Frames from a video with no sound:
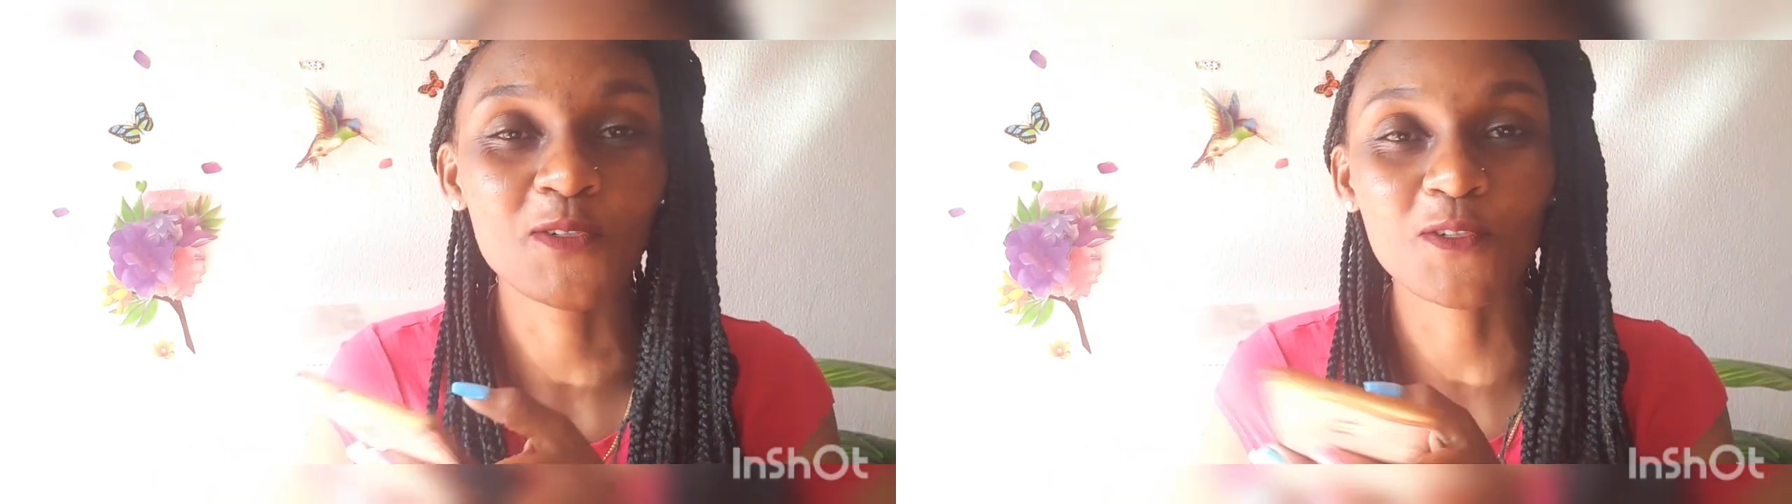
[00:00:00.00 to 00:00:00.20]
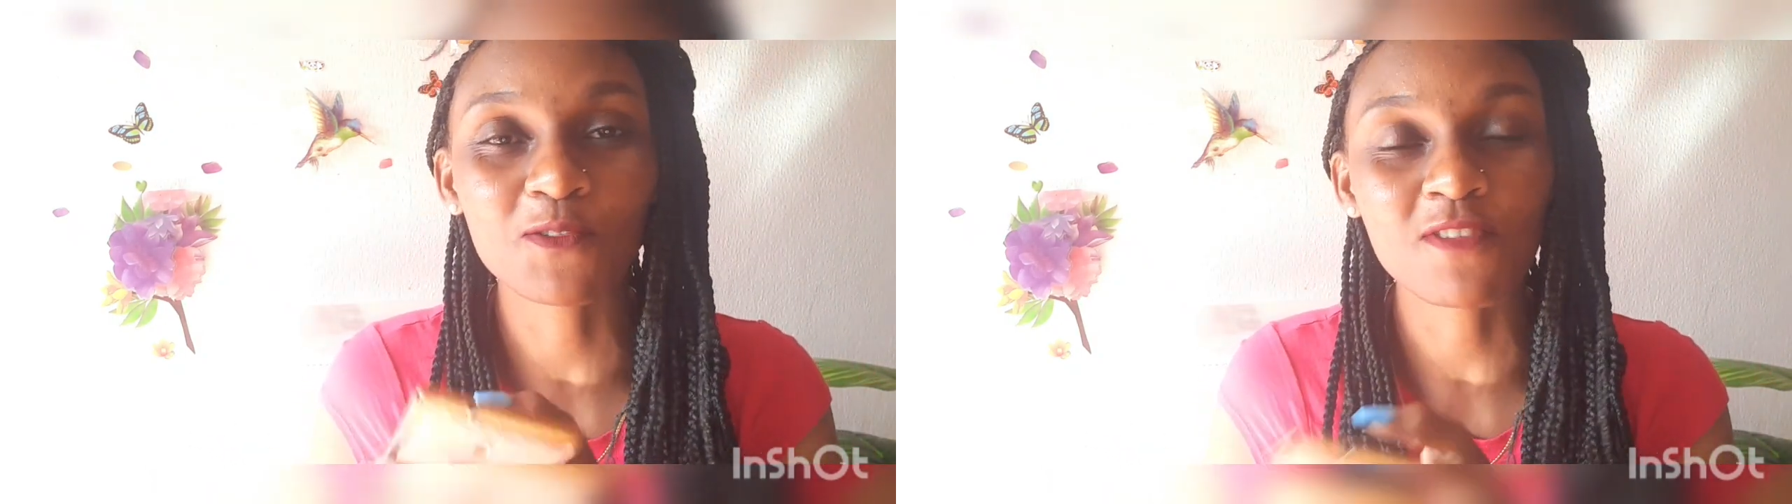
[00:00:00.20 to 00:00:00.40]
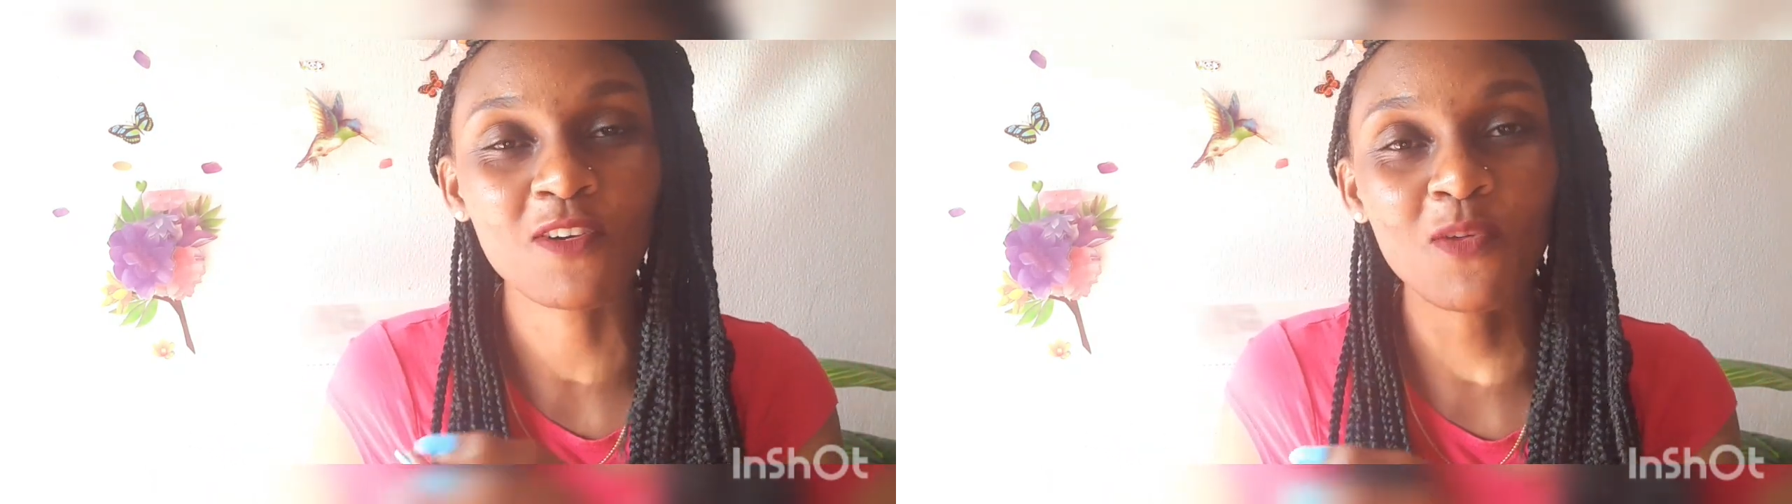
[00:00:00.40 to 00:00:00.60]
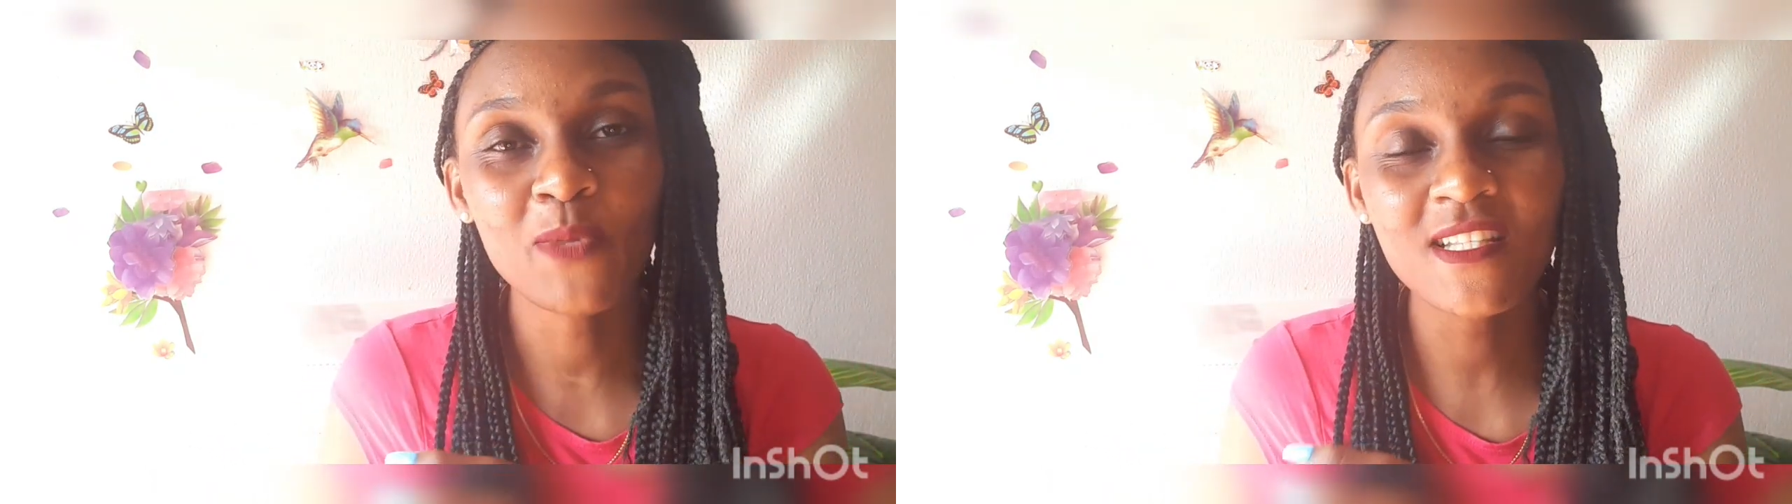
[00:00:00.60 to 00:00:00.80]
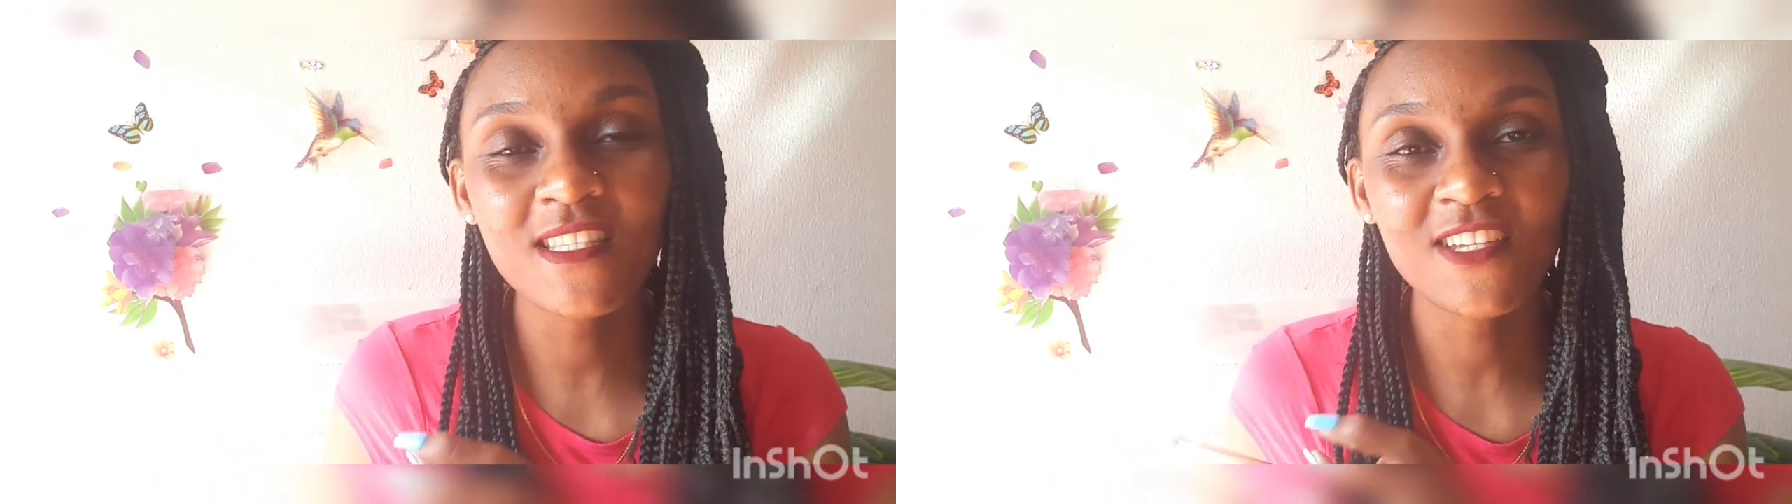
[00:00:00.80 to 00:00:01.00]
Go to the
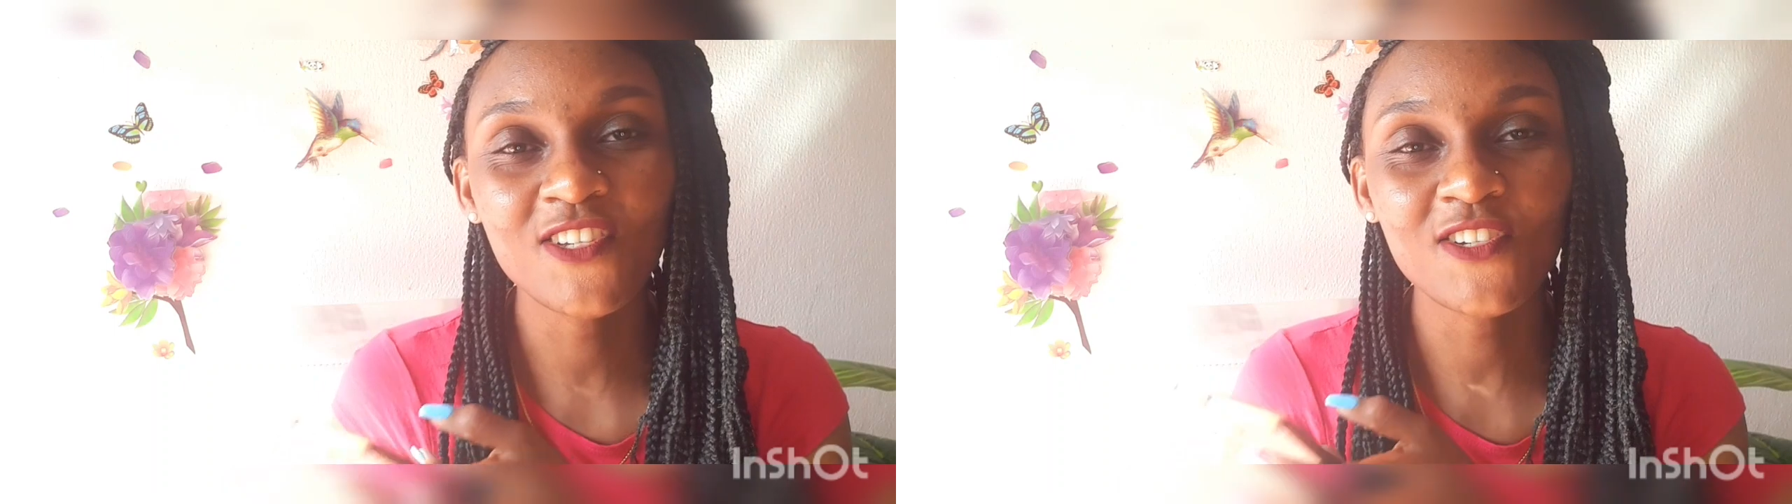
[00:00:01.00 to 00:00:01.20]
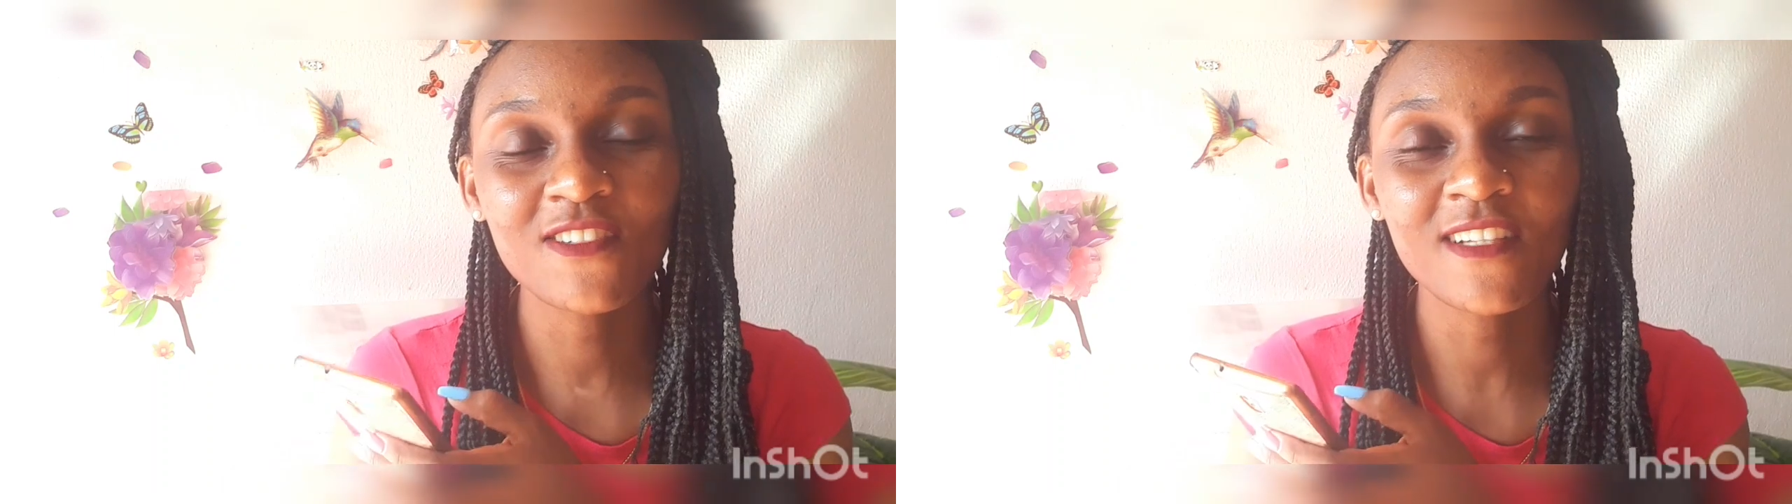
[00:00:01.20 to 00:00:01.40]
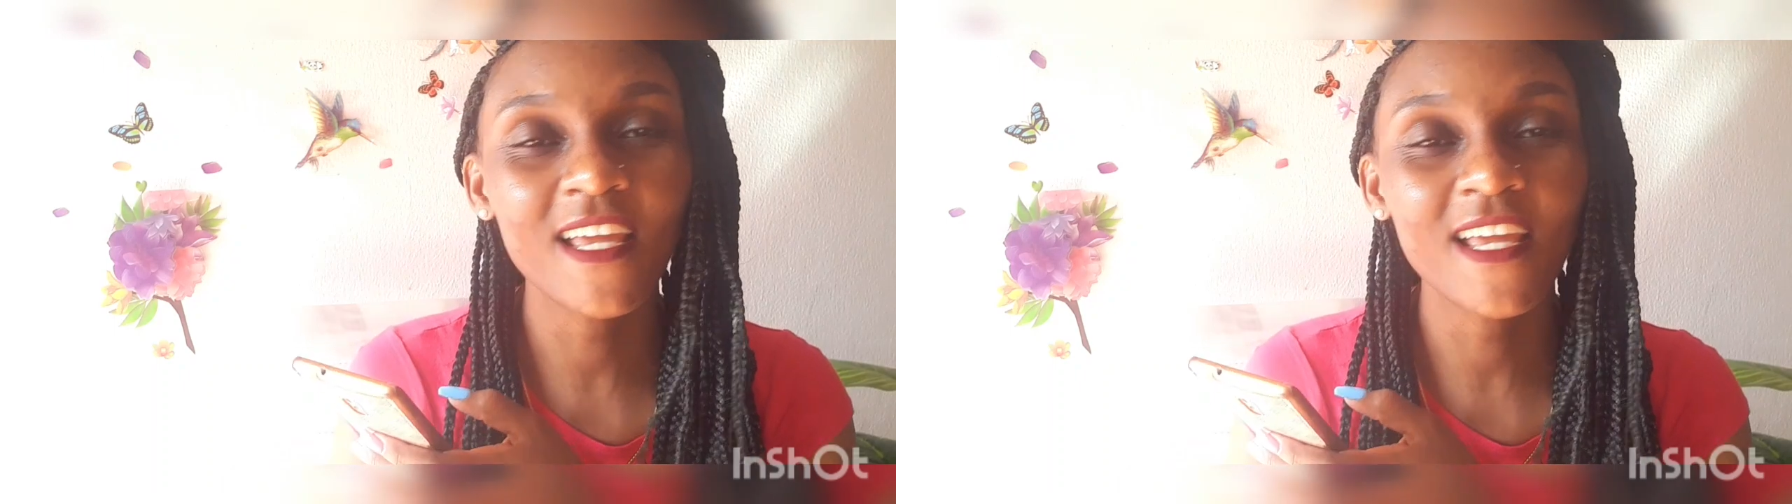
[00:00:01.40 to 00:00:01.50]
comment section